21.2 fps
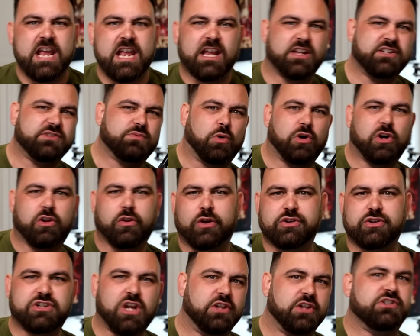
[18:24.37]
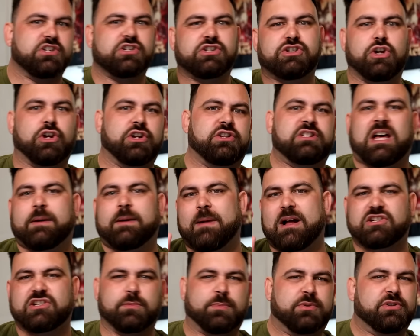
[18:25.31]
because one of those guns is good in that
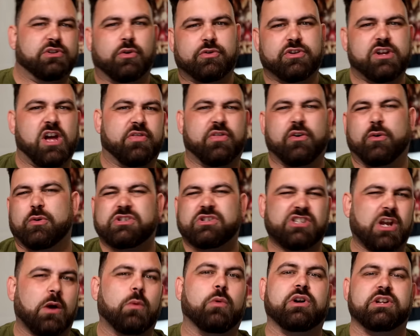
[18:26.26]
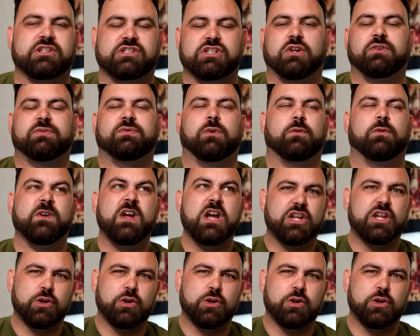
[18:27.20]
matchup and not the other, or so on and so forth.